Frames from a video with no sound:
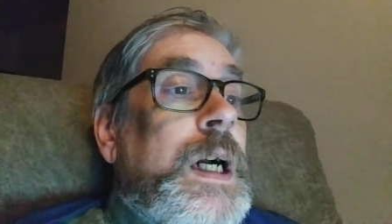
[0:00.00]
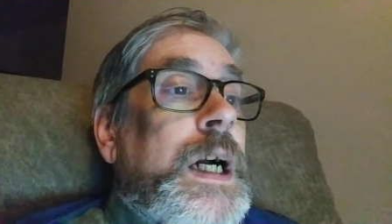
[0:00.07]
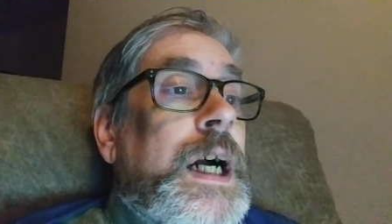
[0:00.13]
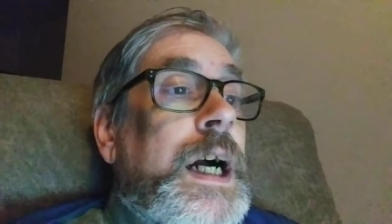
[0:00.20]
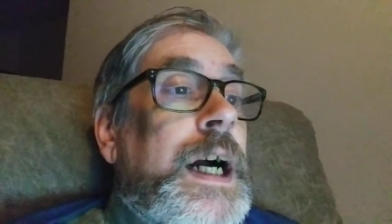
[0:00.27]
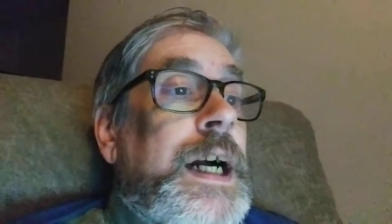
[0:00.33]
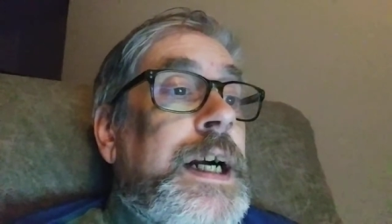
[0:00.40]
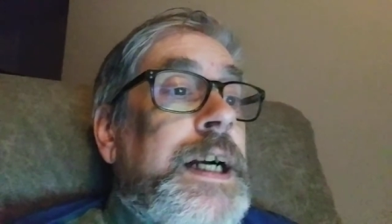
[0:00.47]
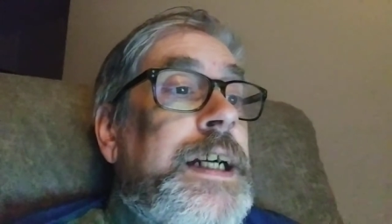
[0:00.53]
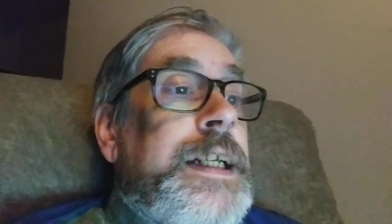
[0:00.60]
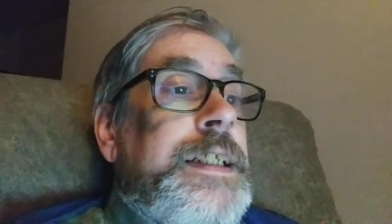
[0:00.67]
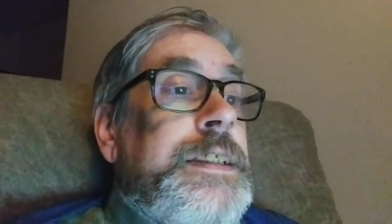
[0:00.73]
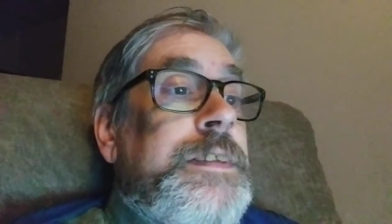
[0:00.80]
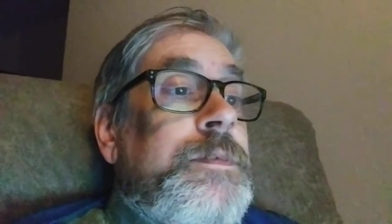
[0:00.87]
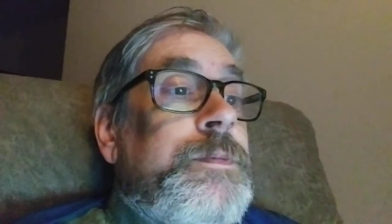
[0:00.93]

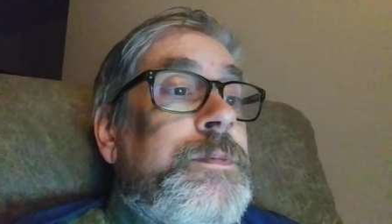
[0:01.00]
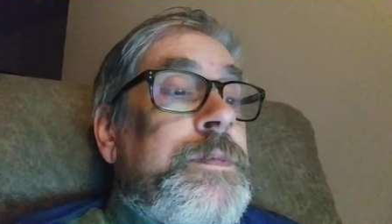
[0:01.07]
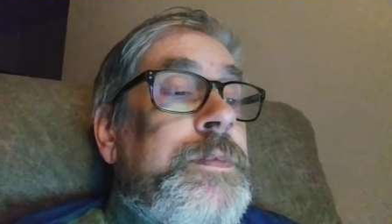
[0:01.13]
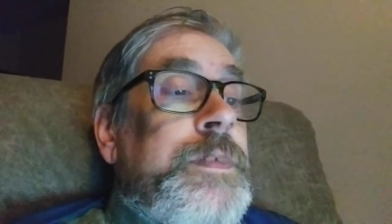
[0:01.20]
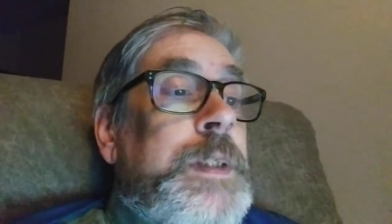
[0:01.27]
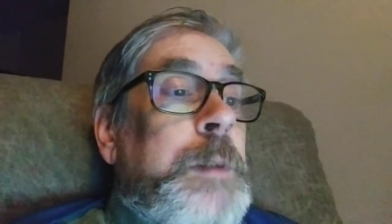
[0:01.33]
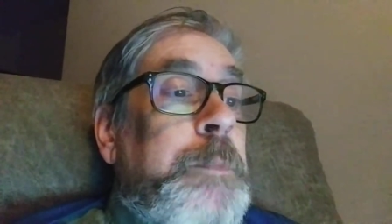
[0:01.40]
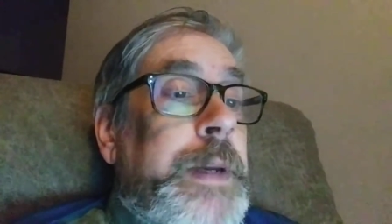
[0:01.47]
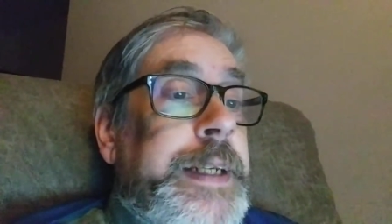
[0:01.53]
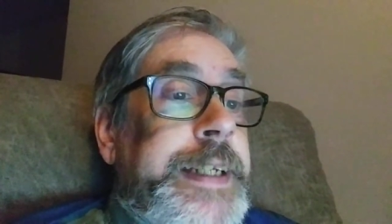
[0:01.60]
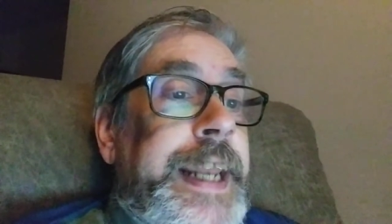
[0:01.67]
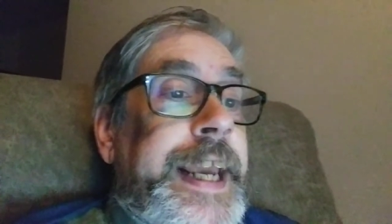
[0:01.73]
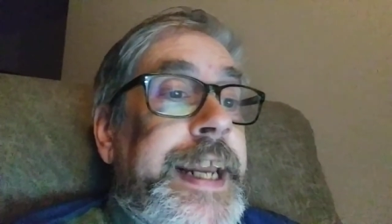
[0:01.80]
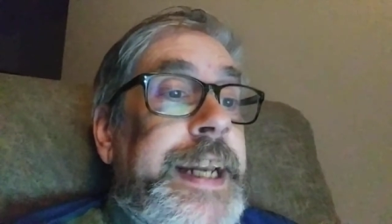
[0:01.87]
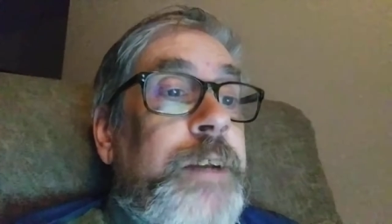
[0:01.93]
Uh, Big
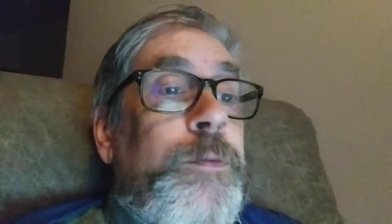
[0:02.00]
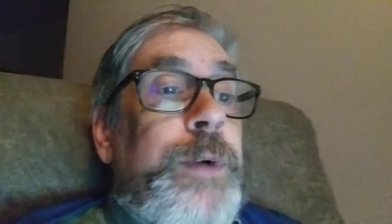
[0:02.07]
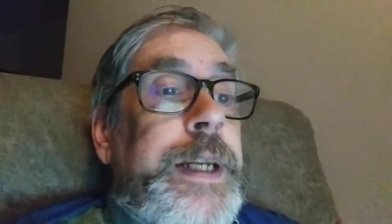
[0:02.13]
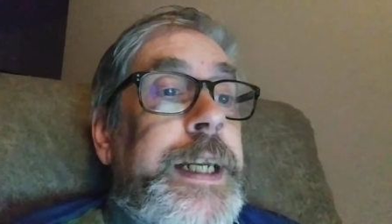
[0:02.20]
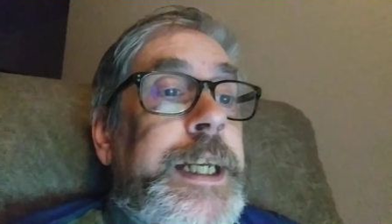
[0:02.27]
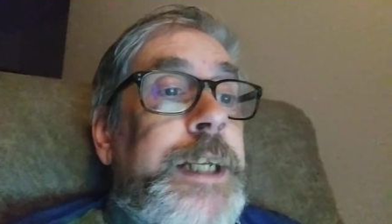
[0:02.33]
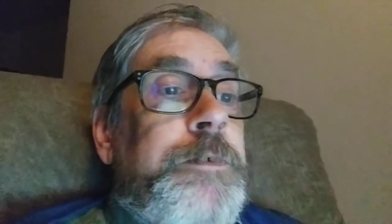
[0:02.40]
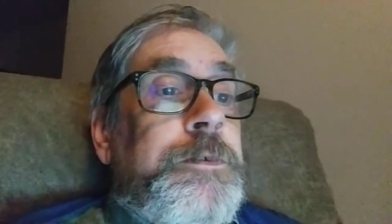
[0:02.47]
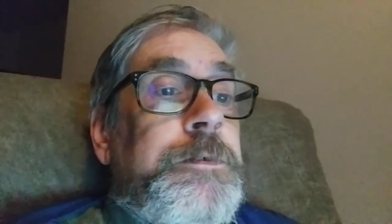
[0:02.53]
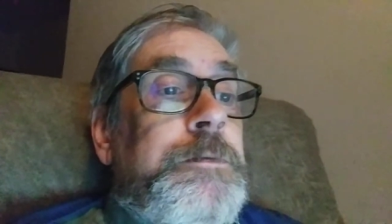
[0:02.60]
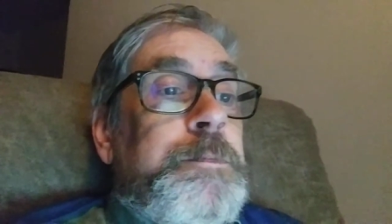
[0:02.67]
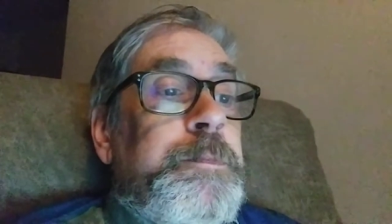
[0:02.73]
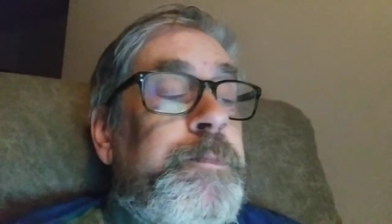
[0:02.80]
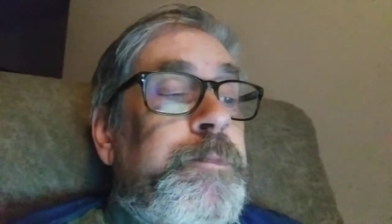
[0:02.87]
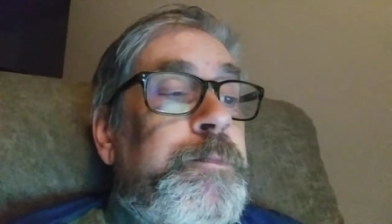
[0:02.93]
Daddy Weave,
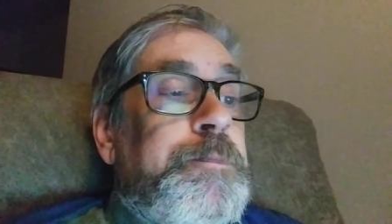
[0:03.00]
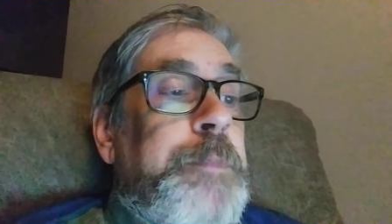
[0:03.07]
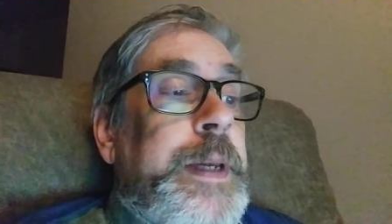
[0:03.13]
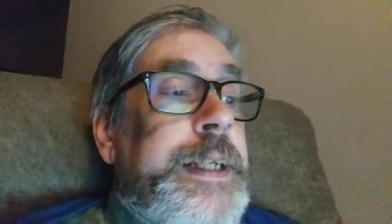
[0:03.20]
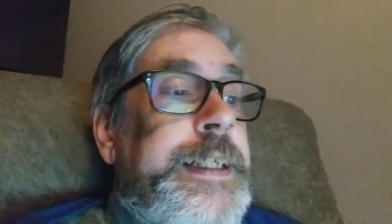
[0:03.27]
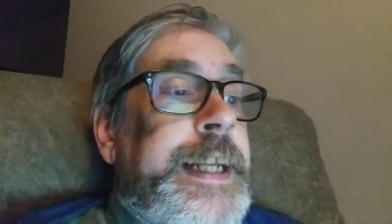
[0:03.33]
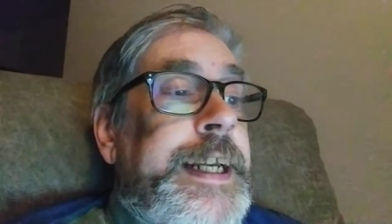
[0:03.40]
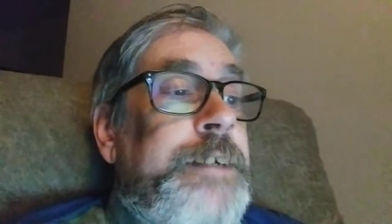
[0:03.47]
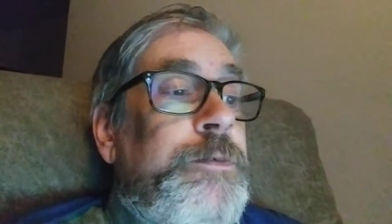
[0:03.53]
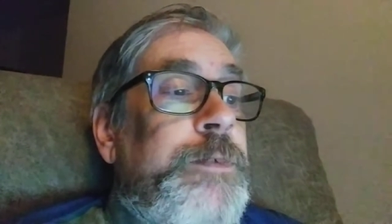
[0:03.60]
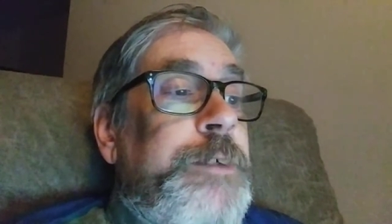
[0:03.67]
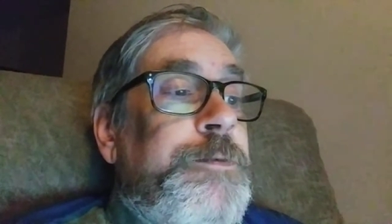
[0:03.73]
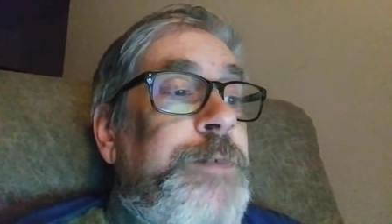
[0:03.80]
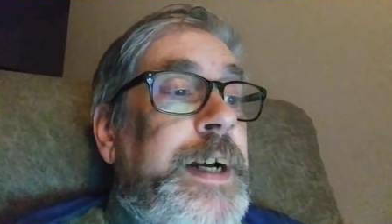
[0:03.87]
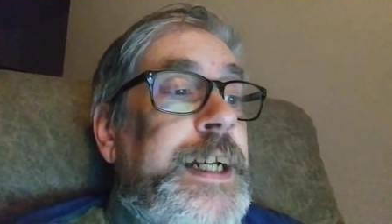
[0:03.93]
Big Tent
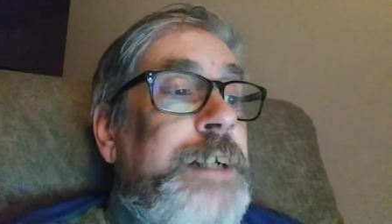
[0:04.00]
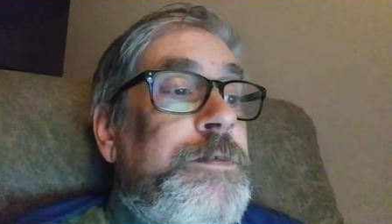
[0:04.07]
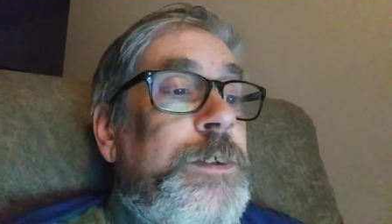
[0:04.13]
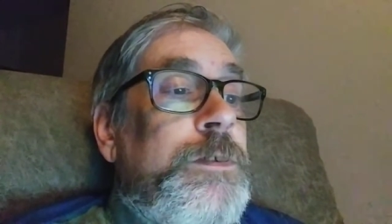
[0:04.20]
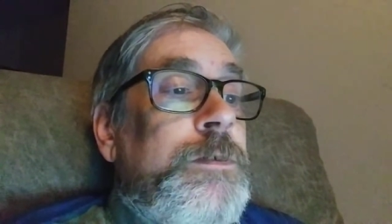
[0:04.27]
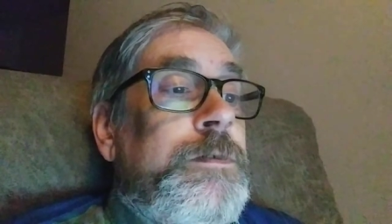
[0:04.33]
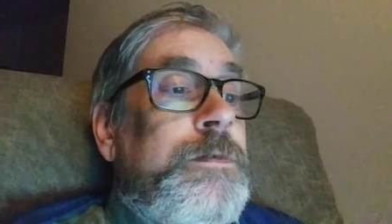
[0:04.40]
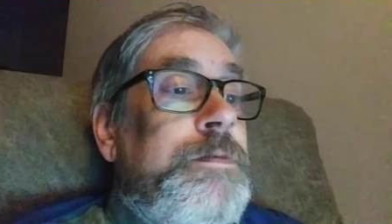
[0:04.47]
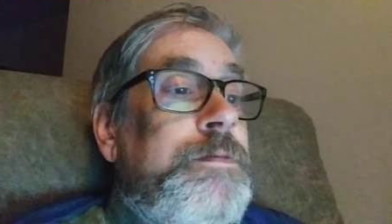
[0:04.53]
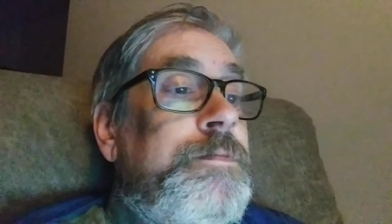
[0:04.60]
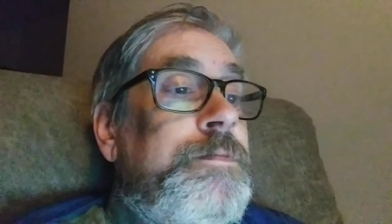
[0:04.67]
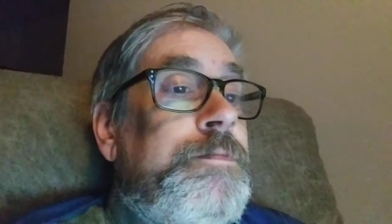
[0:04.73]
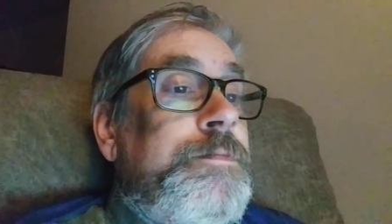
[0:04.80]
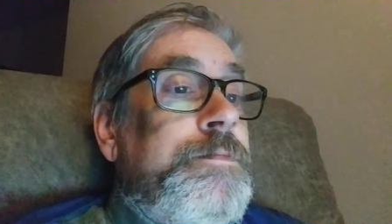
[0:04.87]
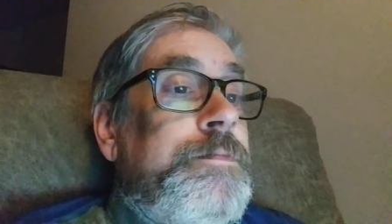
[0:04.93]
Revival. In
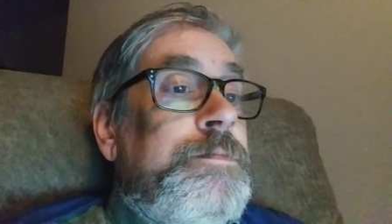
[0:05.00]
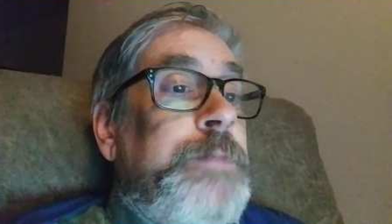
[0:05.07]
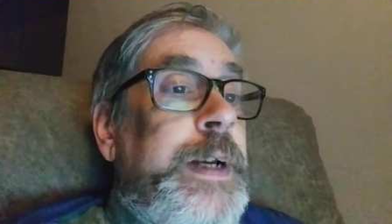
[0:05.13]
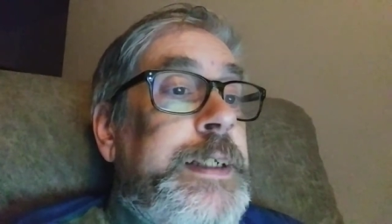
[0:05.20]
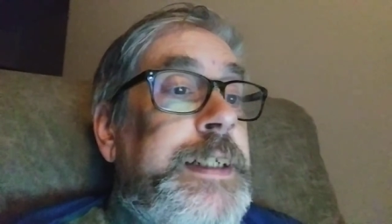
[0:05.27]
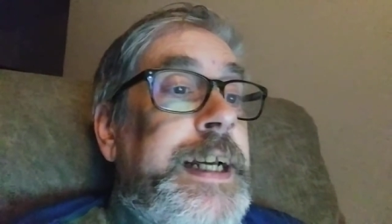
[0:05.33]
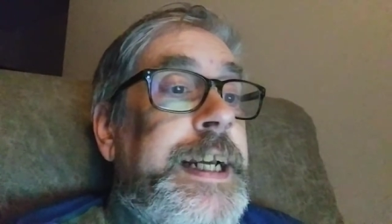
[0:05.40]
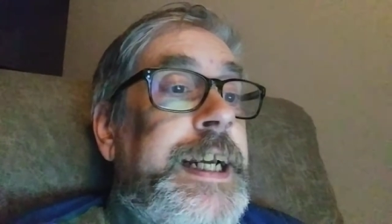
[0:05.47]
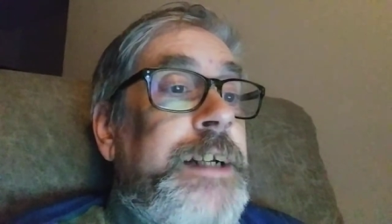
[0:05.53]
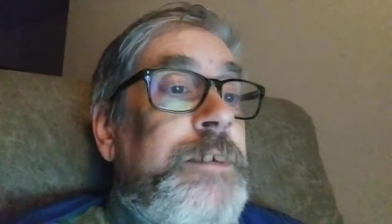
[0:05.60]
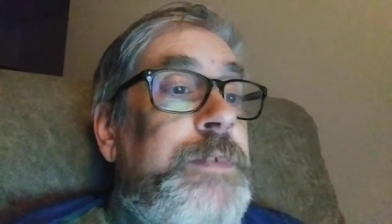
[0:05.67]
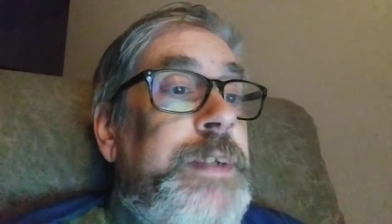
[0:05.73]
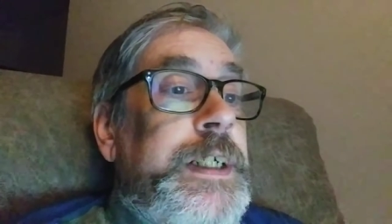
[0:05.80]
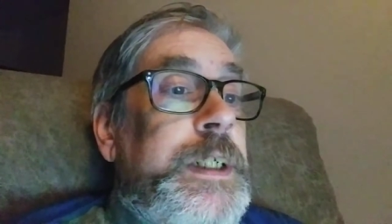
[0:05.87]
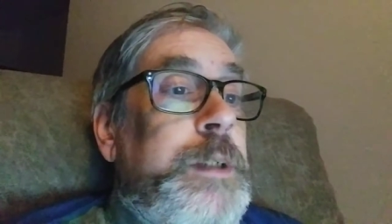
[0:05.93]
fact, I have
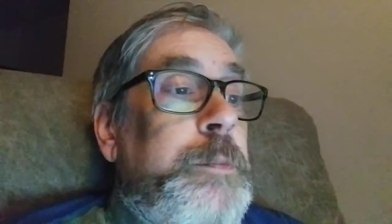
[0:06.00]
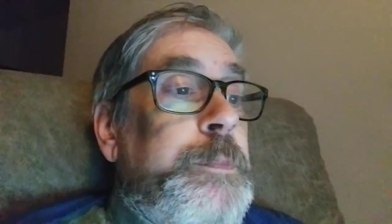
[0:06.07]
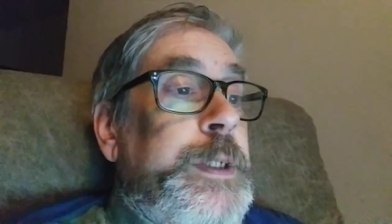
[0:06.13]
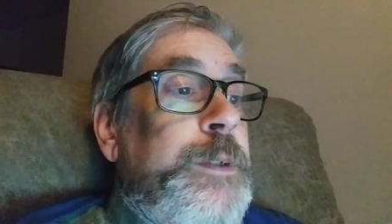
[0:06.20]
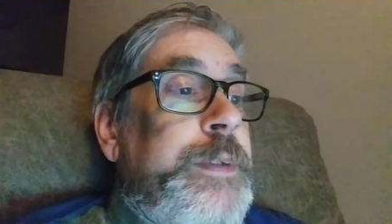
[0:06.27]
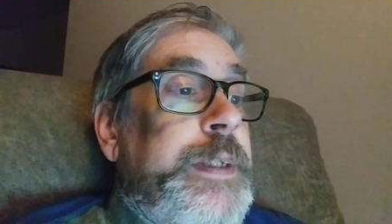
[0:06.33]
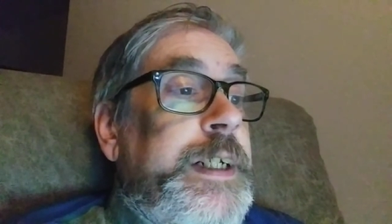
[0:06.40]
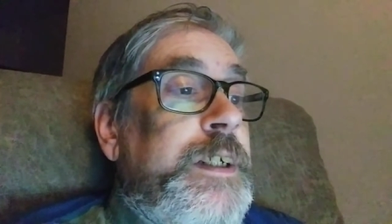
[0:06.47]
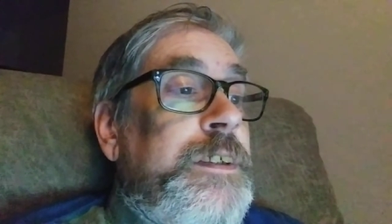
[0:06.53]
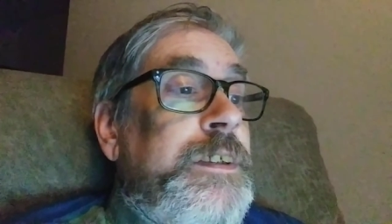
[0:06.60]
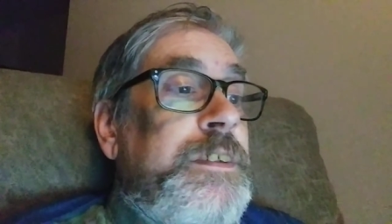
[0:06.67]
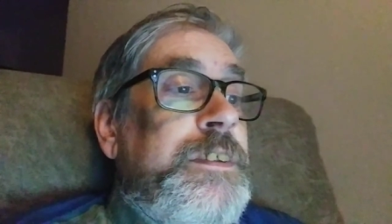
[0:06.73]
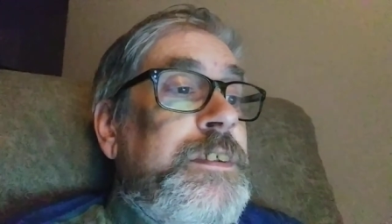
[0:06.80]
their debut there.